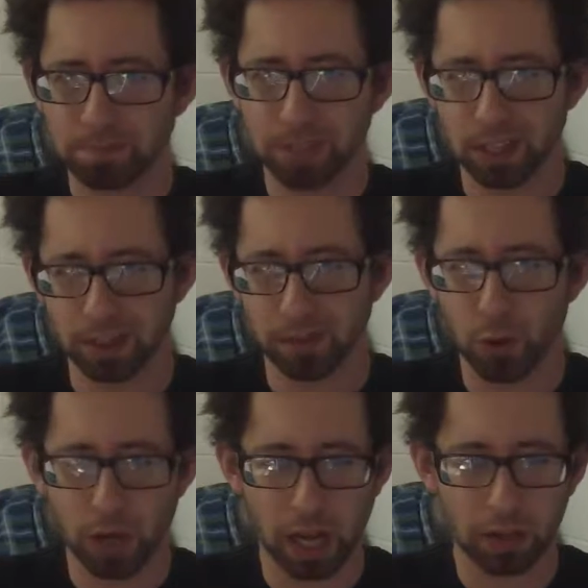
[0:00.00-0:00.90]
They're like the
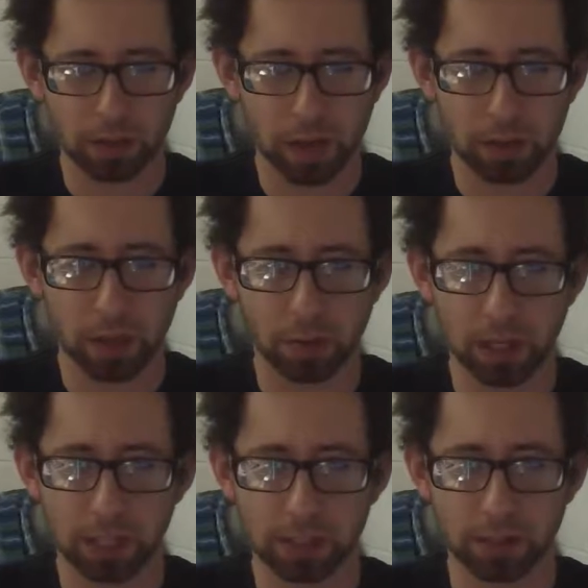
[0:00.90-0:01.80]
$4, $5
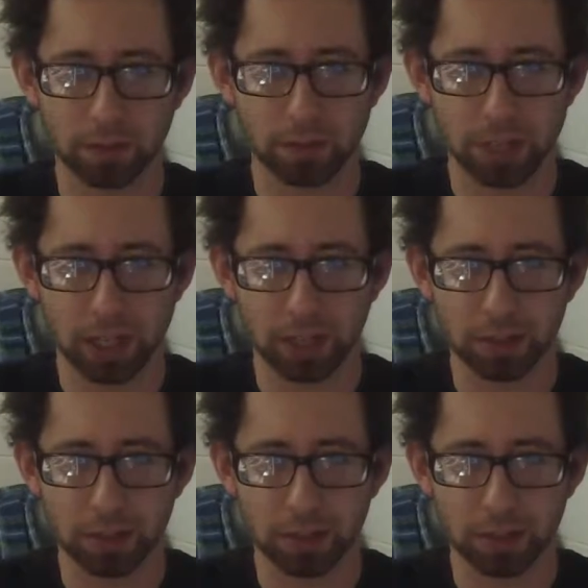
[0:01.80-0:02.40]
buys that are from China.